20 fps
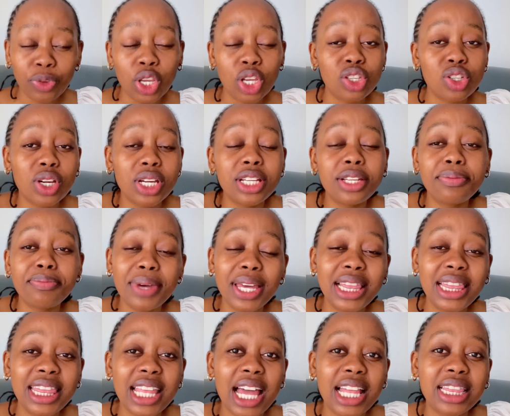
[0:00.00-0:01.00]
So it
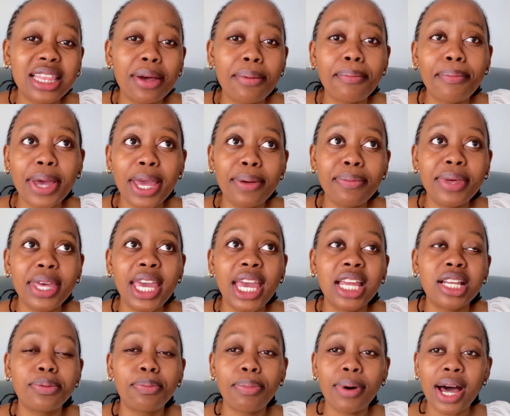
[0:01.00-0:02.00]
meant that the baby
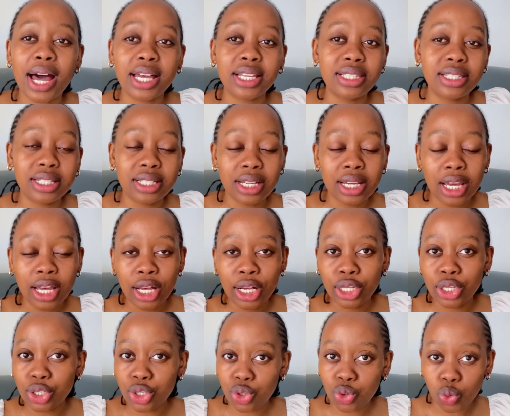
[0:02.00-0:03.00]
had passed
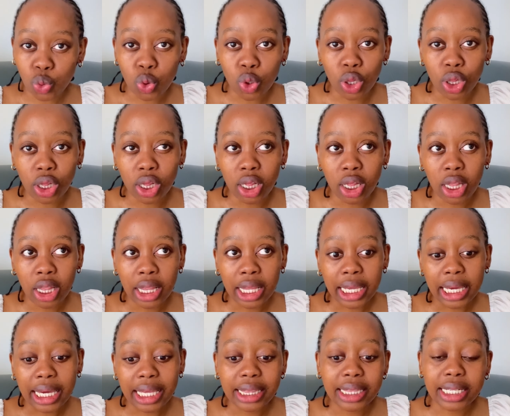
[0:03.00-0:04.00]
stool
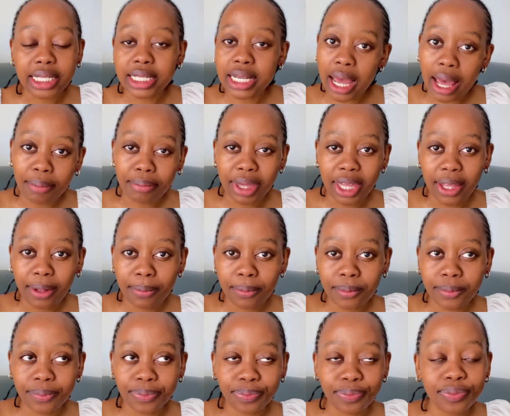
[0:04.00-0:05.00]
in the tummy,
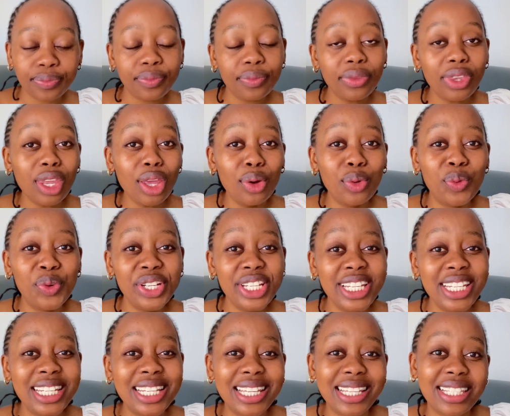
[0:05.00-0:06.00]

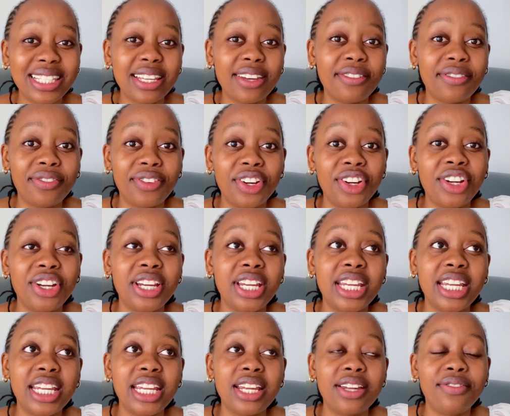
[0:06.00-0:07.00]
which is a
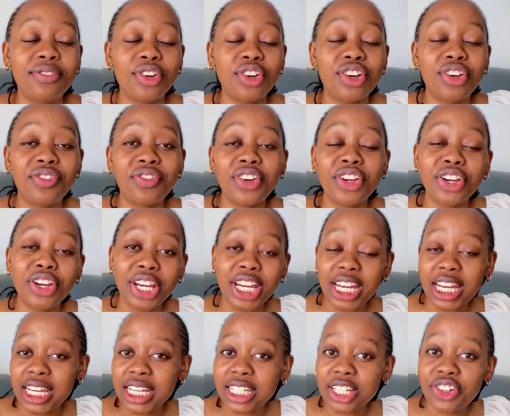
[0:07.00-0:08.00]
very, very,
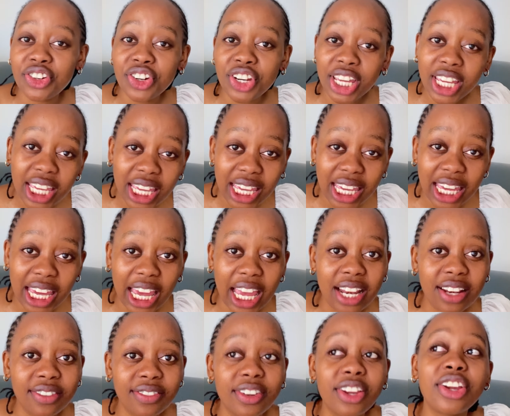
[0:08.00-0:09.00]
very tricky
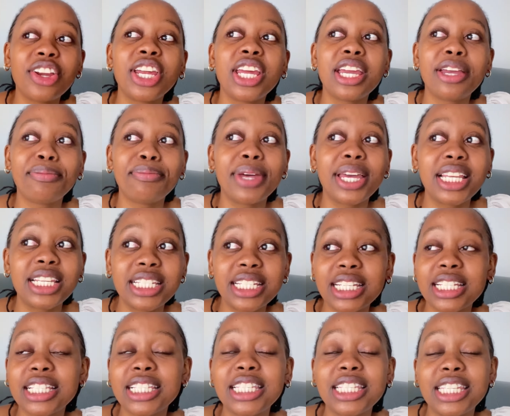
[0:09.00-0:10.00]
and very
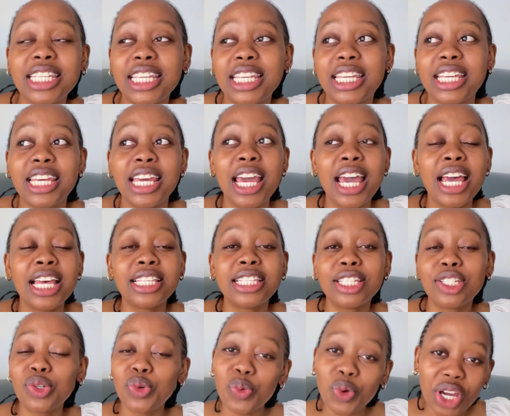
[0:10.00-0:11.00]
emergency
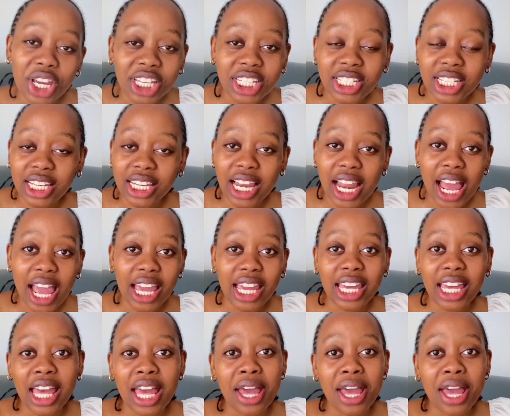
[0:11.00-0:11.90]
situation. Like,